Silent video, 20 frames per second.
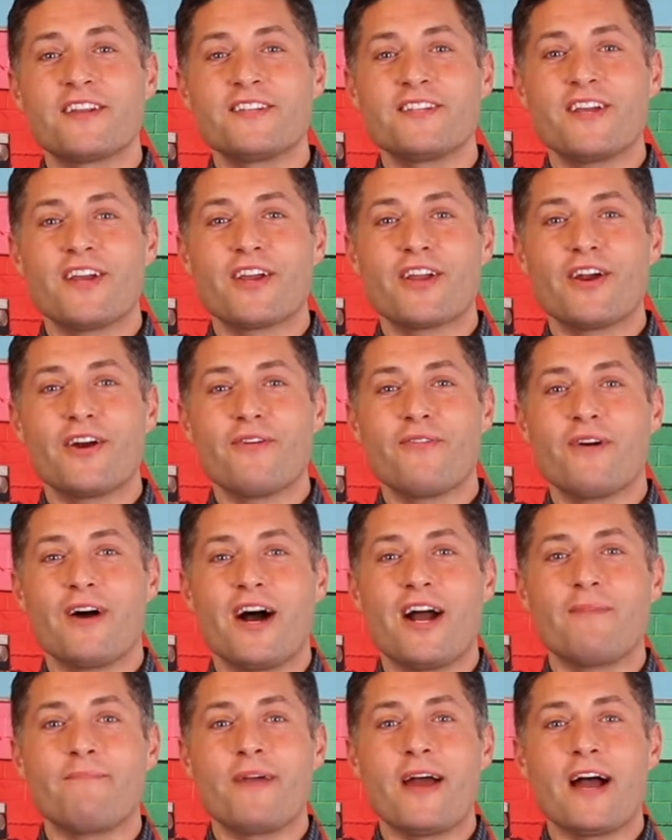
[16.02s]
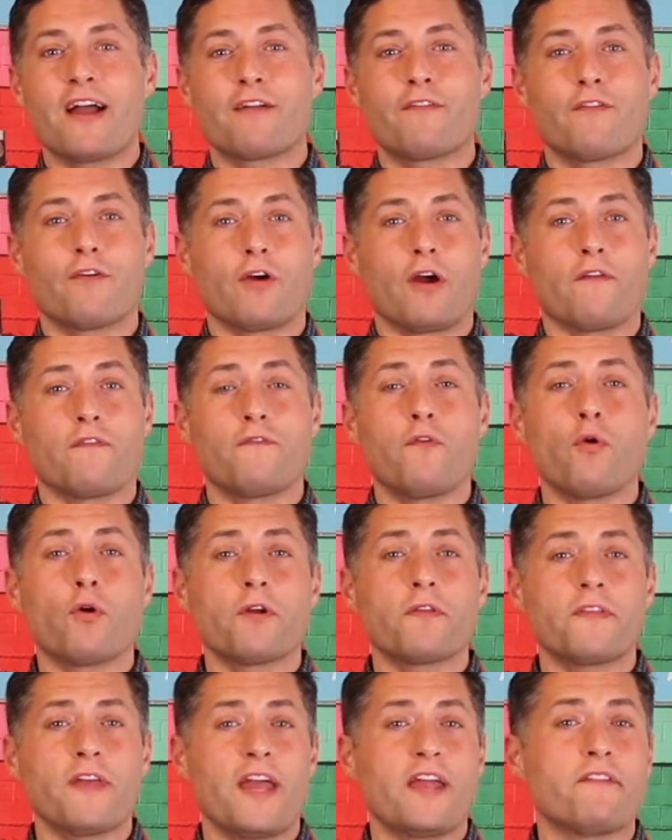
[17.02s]
Diego, I'm back for our
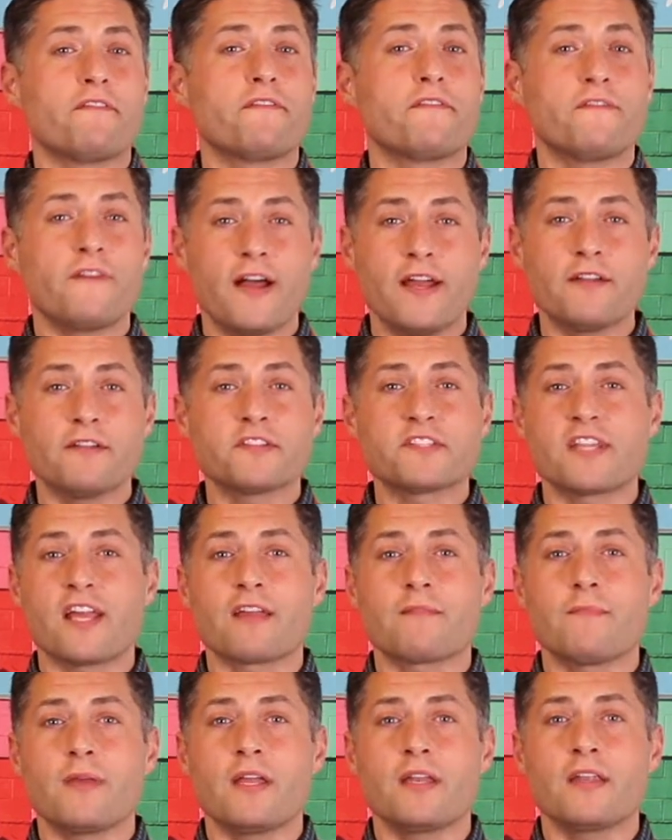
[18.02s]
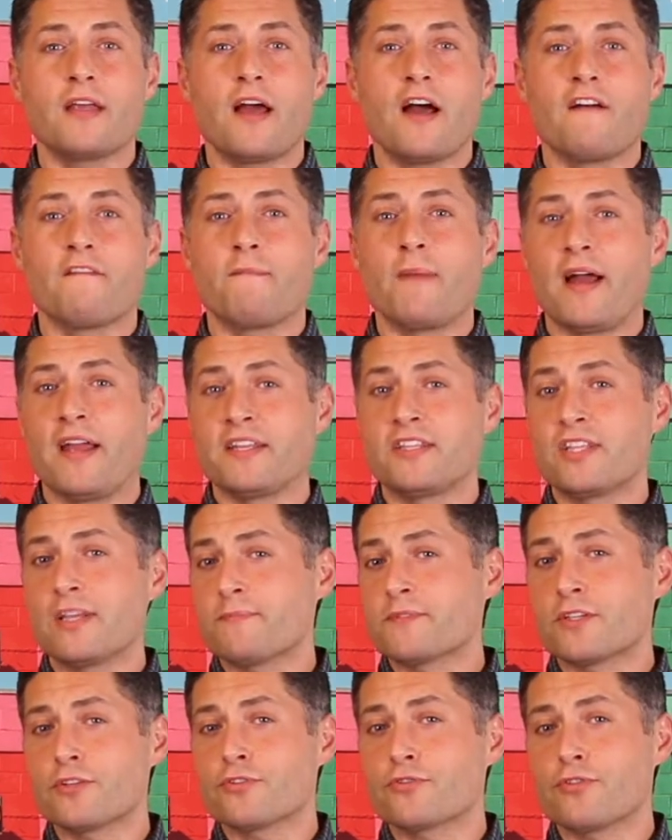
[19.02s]
fourth and final segment of my
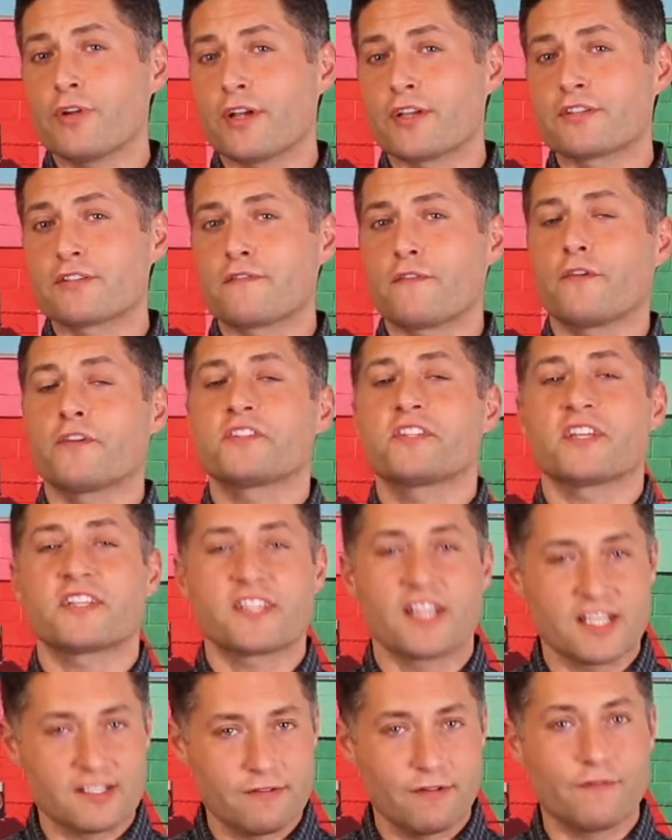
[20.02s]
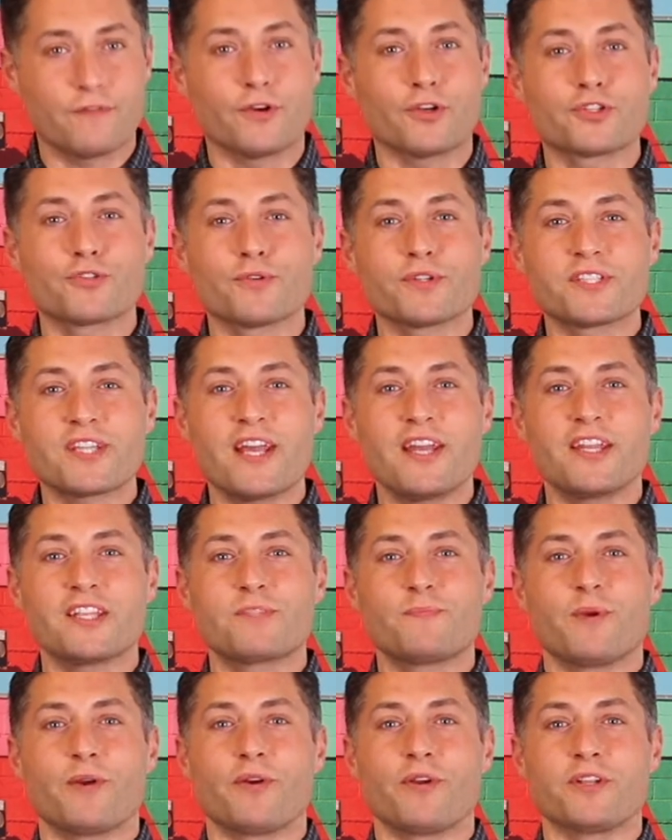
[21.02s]
tips and tricks for a successful virtual site
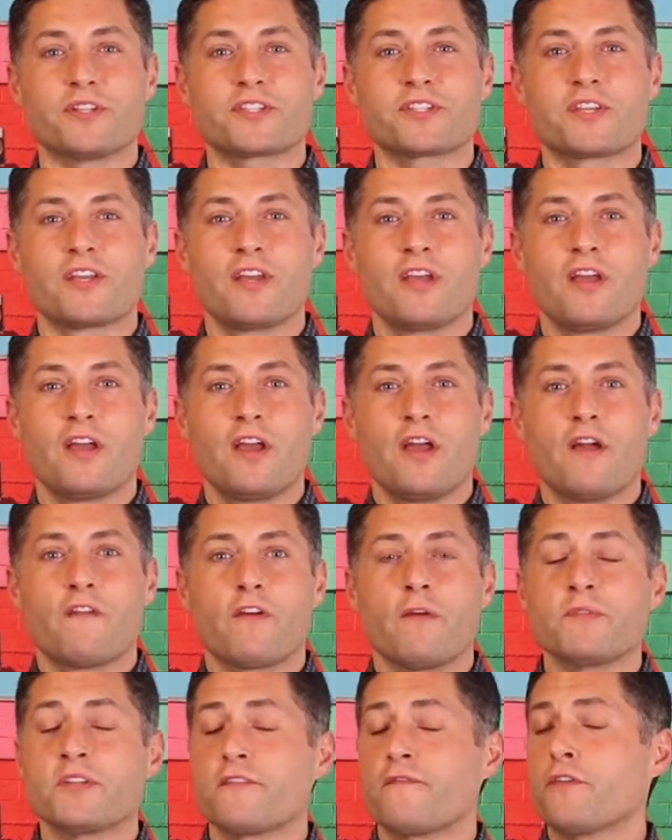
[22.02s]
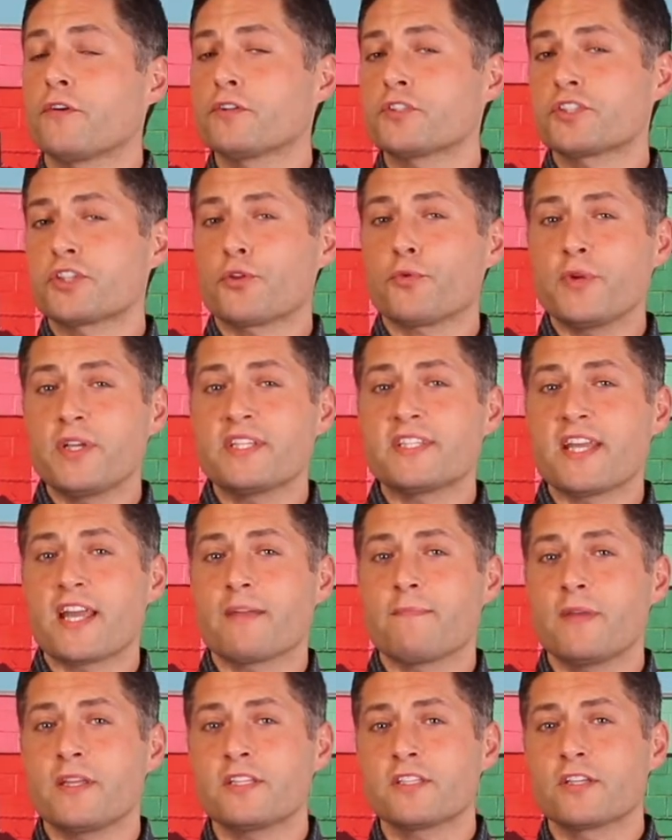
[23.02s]
experience. From the first three
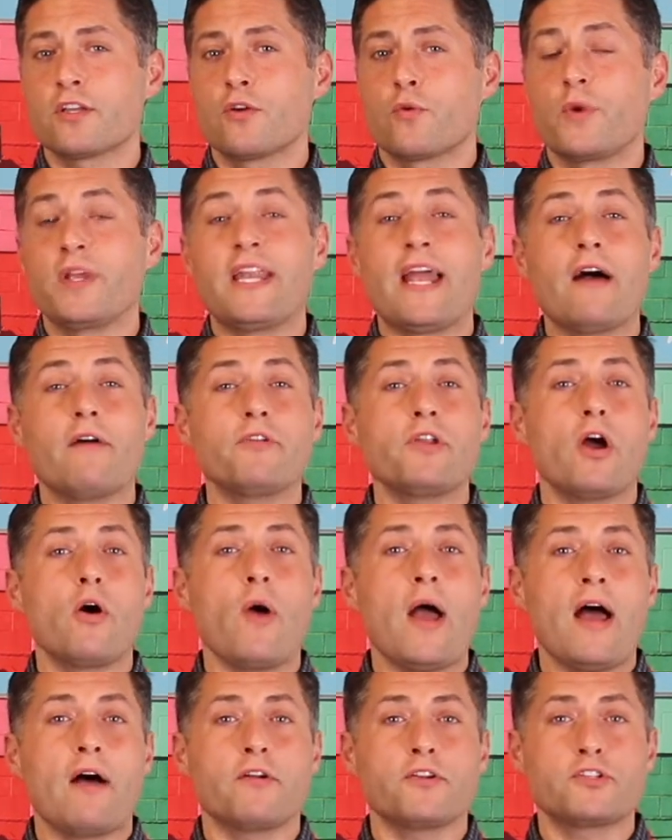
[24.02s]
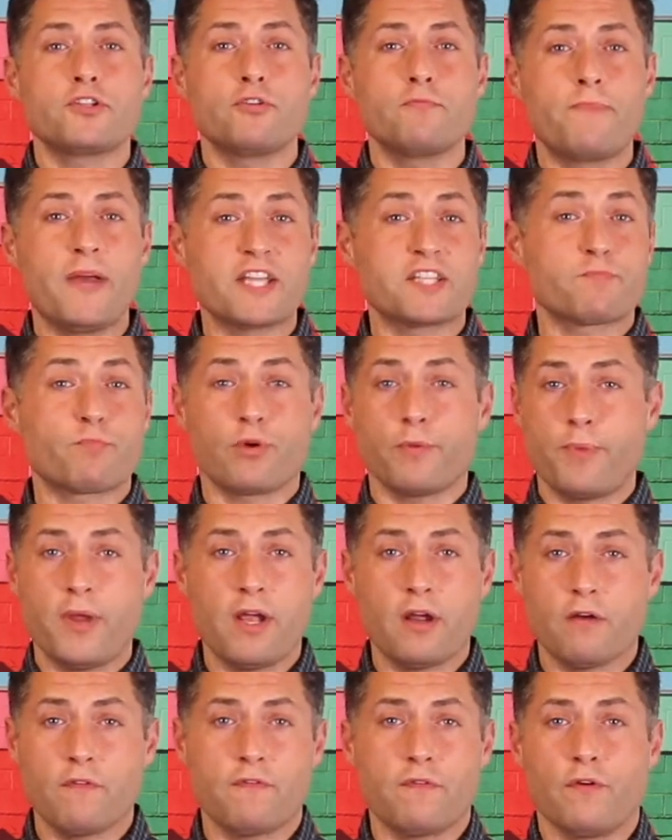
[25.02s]
segments, we now know how to best
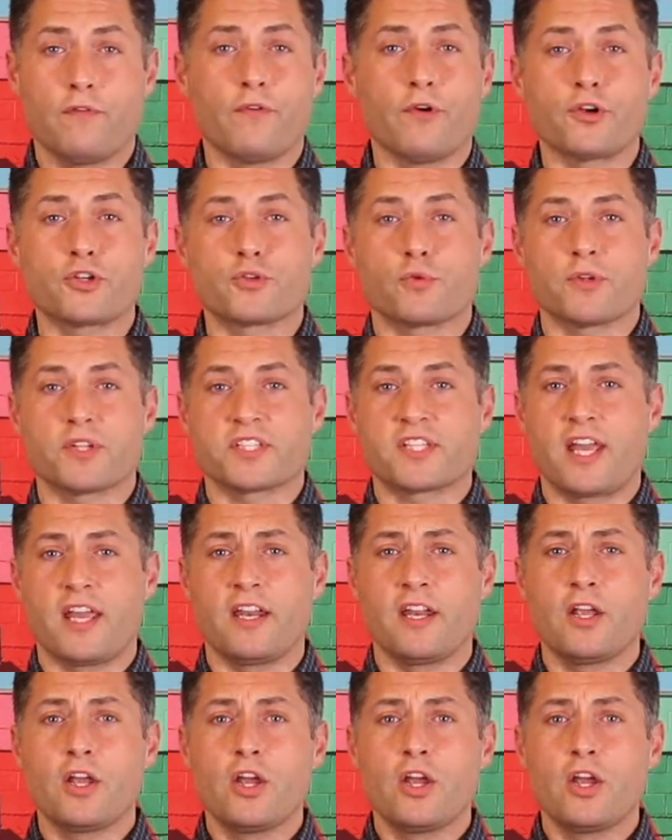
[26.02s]
prepare for a virtual site.